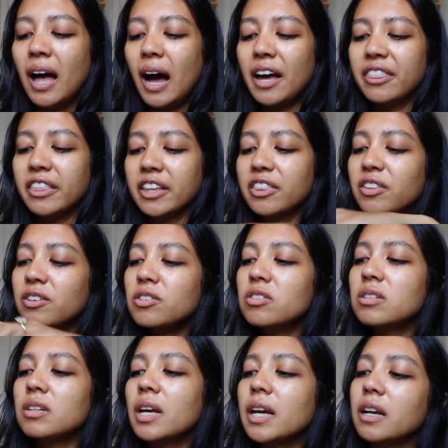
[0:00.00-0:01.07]
I think
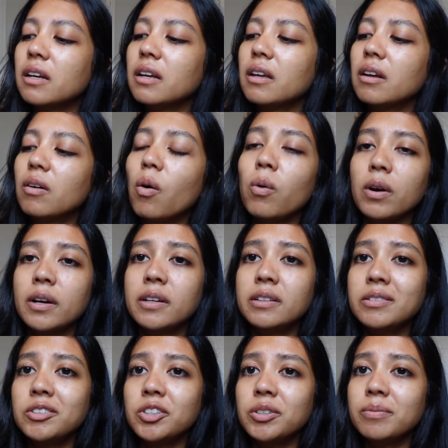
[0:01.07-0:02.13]
there's like
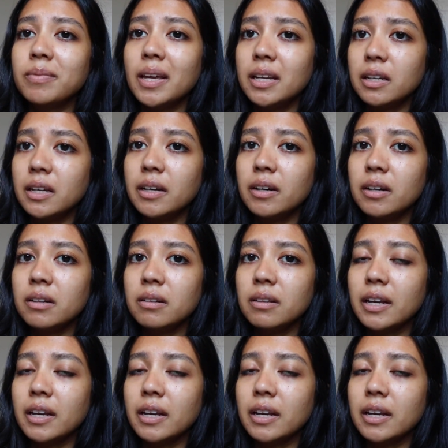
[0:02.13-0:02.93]
orange in here,